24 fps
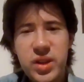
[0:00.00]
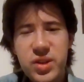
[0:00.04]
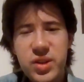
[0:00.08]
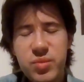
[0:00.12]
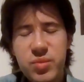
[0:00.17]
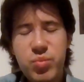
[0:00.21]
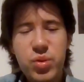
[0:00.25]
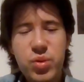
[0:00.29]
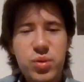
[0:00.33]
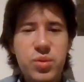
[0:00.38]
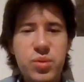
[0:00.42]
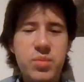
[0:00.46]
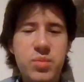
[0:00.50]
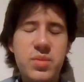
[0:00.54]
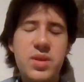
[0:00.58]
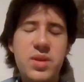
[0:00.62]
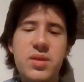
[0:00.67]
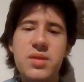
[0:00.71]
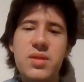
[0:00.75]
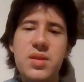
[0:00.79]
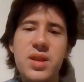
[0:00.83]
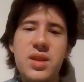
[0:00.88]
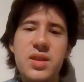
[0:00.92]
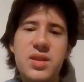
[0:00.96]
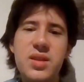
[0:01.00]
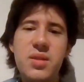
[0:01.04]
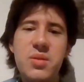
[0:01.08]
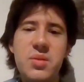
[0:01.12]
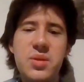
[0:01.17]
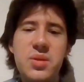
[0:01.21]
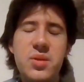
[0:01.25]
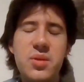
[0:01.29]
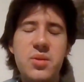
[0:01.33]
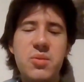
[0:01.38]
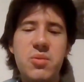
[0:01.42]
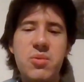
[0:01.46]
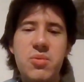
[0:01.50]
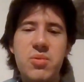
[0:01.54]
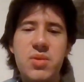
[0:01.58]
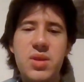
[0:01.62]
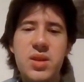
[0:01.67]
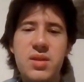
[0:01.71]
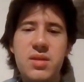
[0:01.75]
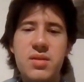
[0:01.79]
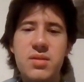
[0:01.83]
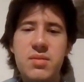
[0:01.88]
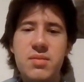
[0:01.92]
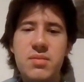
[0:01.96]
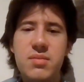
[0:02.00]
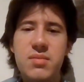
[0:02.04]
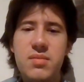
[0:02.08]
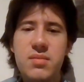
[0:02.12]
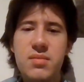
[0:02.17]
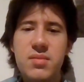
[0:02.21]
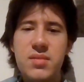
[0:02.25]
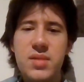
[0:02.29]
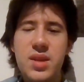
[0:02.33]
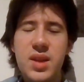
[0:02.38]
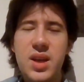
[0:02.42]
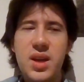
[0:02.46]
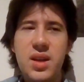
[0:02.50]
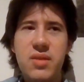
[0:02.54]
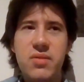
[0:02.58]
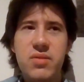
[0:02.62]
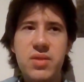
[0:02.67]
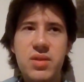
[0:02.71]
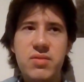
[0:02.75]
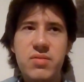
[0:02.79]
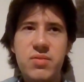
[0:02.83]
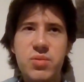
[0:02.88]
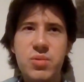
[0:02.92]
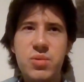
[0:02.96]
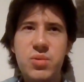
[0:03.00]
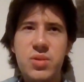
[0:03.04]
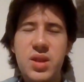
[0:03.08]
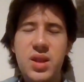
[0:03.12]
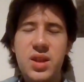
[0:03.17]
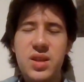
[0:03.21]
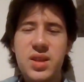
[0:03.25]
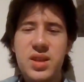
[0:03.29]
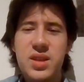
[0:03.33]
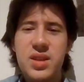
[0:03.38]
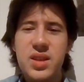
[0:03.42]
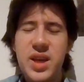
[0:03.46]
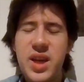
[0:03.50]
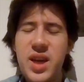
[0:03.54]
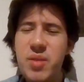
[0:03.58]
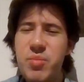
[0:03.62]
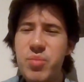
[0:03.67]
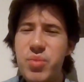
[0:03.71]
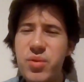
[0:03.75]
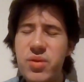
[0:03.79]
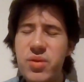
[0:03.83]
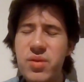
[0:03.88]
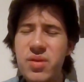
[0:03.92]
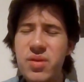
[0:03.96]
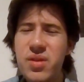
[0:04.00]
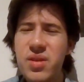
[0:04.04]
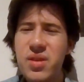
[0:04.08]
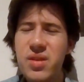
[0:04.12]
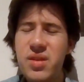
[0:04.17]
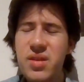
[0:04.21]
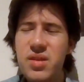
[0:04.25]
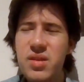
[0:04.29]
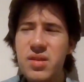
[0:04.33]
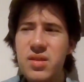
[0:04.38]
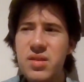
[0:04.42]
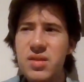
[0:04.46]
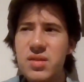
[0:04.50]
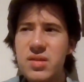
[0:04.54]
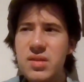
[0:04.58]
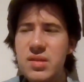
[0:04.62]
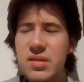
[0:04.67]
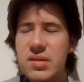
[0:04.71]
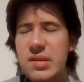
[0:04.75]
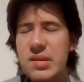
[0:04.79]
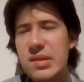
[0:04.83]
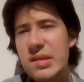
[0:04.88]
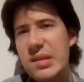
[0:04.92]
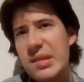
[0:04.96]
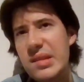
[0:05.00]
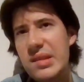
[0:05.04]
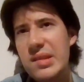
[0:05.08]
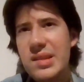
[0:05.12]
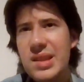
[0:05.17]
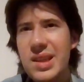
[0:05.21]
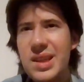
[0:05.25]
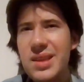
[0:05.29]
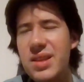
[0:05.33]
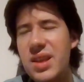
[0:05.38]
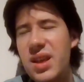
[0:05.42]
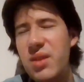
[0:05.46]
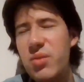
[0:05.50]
Brothers Bloom. That's also where kind of a whodunit caper. I